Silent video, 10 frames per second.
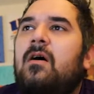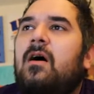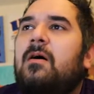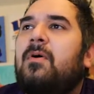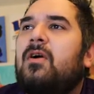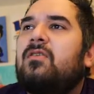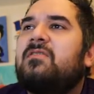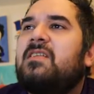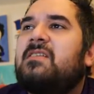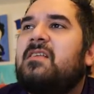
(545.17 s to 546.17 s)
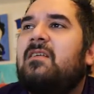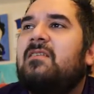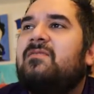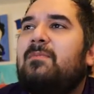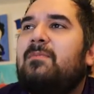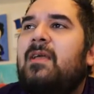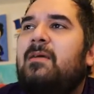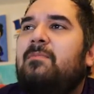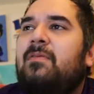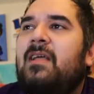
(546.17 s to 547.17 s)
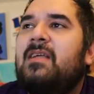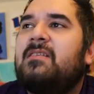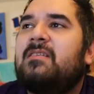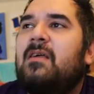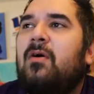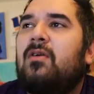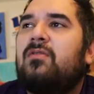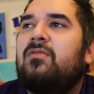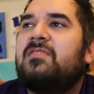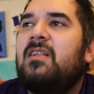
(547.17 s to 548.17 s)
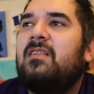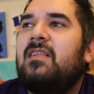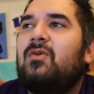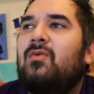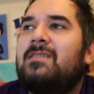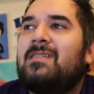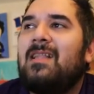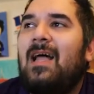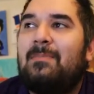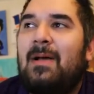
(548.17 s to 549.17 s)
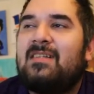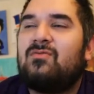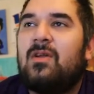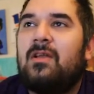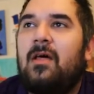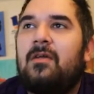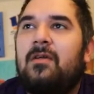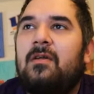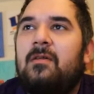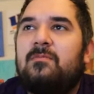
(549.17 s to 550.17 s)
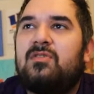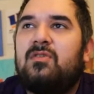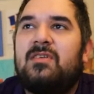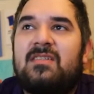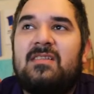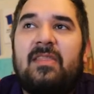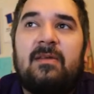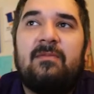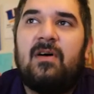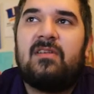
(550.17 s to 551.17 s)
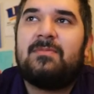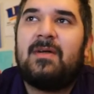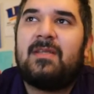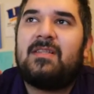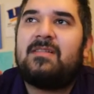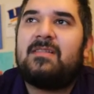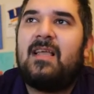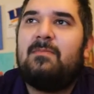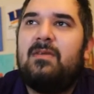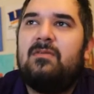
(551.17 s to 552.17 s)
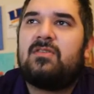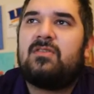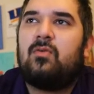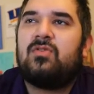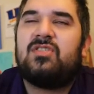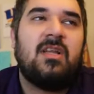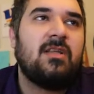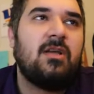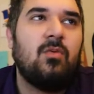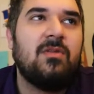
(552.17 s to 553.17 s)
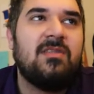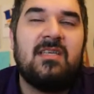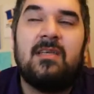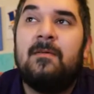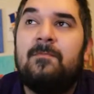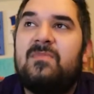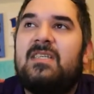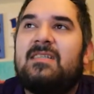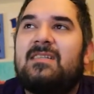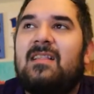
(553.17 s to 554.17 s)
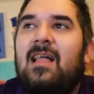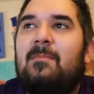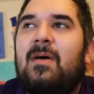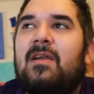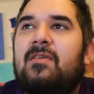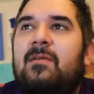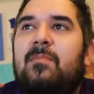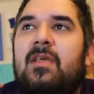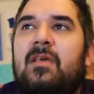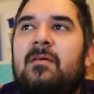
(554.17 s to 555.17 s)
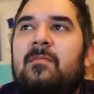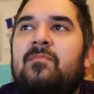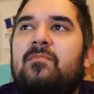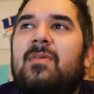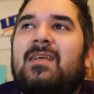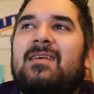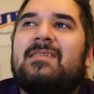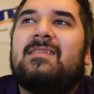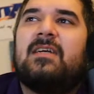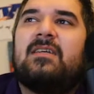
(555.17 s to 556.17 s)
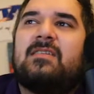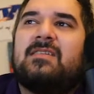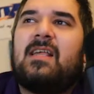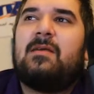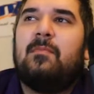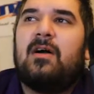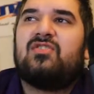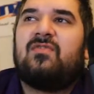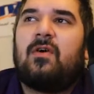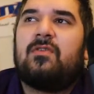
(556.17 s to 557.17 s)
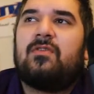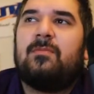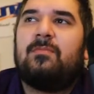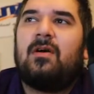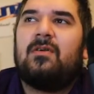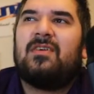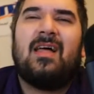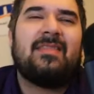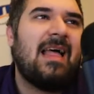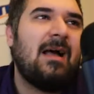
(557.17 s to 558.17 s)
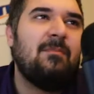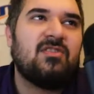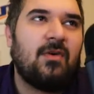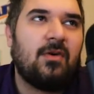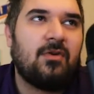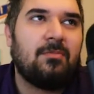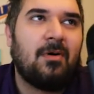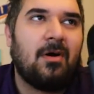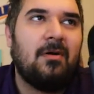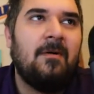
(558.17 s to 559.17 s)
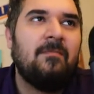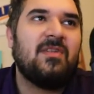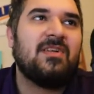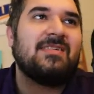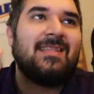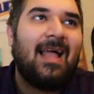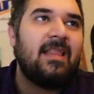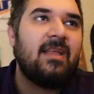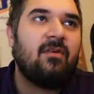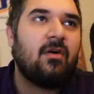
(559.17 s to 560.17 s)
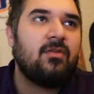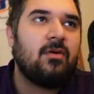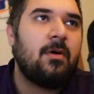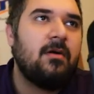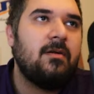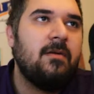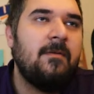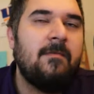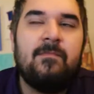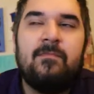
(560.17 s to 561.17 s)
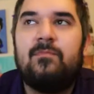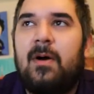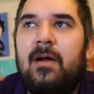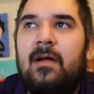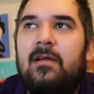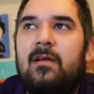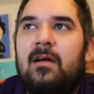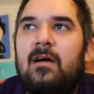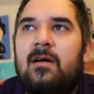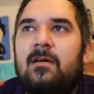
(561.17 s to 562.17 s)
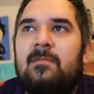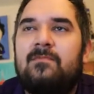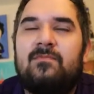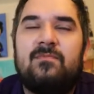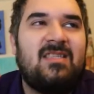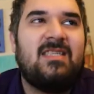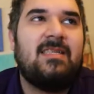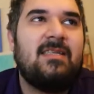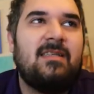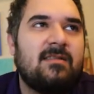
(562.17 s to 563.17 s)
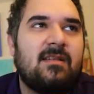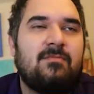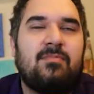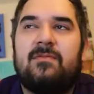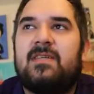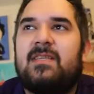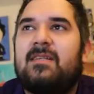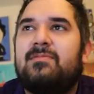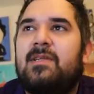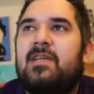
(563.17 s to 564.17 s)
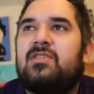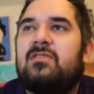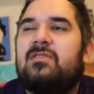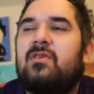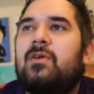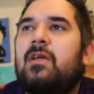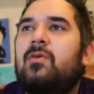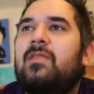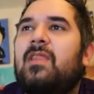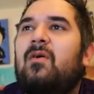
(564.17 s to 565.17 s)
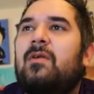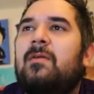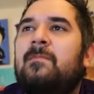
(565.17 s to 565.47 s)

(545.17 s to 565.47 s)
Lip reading: Particles in a solid vibrate in place, and particles in a liquid slide past one another. So there's nothing false about this statement. So we're just going to go with D. D is a lot better than B, because here to say much farther apart, they're not that much farther apart. They're slightly farther apart, but D is a perfect explanation. So we're going to go with that one.